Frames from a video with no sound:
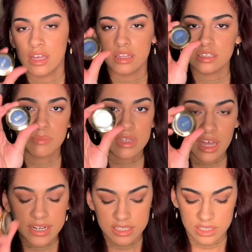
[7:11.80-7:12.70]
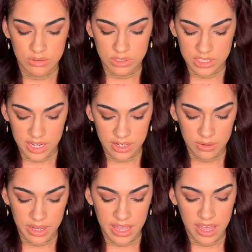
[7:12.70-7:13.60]
this Milani single shadow,
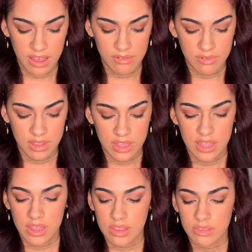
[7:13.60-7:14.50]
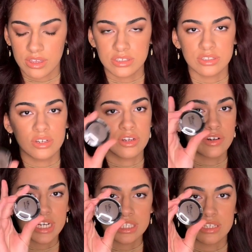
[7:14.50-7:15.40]
I have this
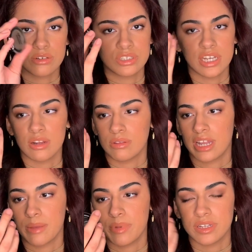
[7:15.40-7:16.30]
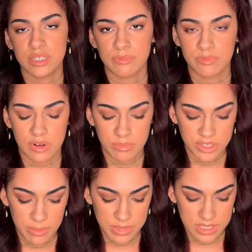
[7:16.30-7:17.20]
gray single shadow that I picked up from
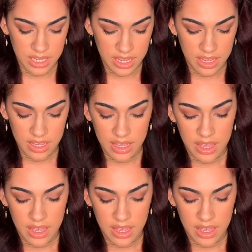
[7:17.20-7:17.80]
Shop Marseille,